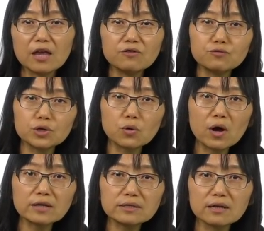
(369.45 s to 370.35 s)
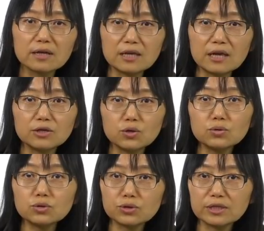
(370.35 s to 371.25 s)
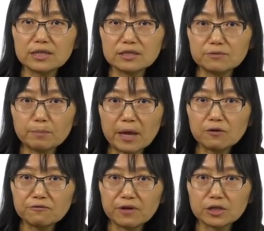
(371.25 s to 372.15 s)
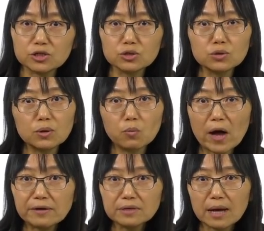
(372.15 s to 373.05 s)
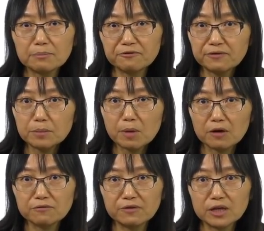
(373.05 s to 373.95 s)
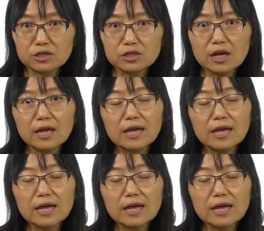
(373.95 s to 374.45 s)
If we cross the ENU-treated male fish to a wild-type female fish,